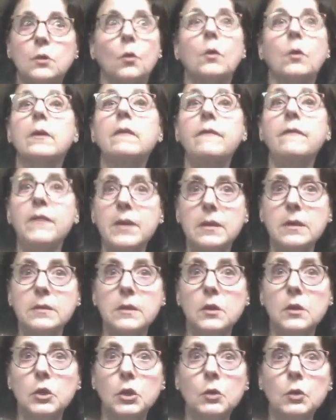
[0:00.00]
Or if it
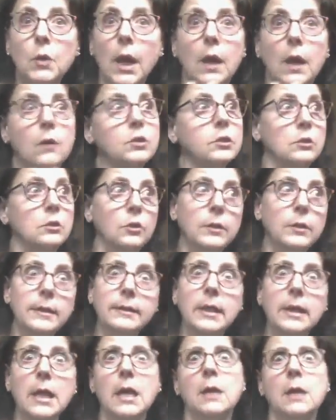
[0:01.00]
is a new house, look
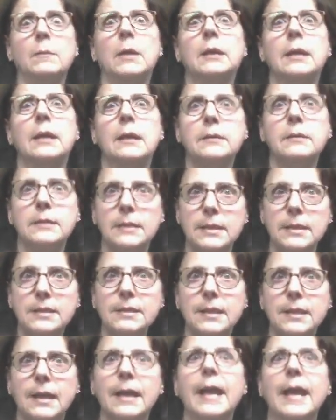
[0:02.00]
at the MLS
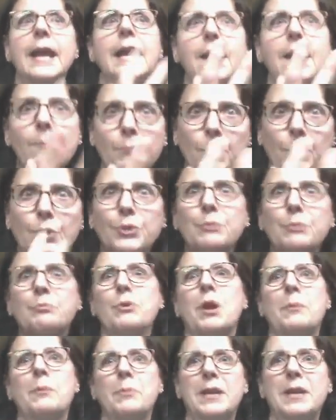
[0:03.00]
listing and pull the
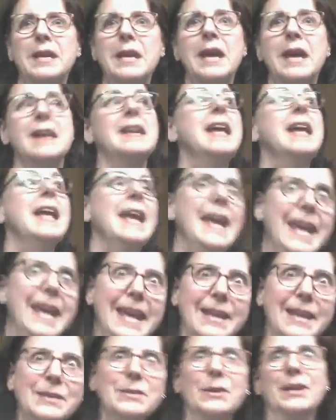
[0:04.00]
property card
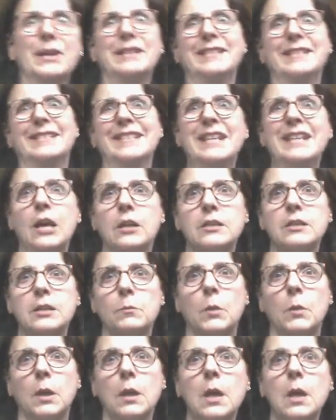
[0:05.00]
and talk to the
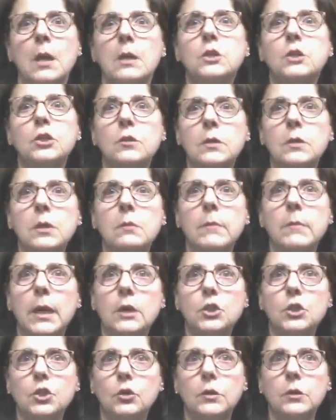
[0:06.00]
customer, so you can
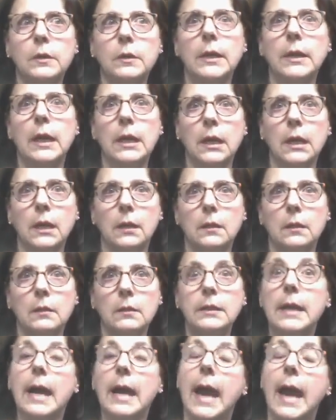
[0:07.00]
make sure you're getting
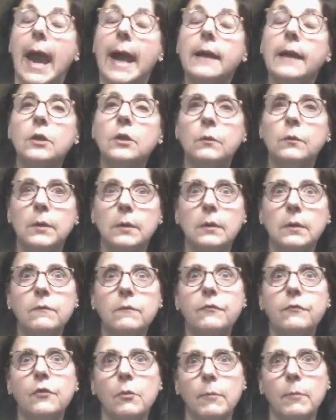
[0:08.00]
the accurate
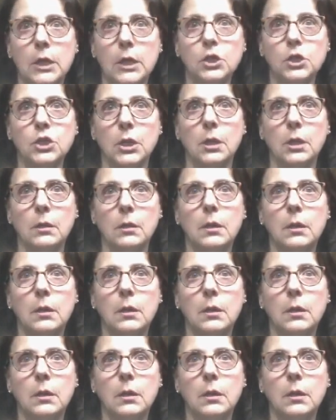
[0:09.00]
information.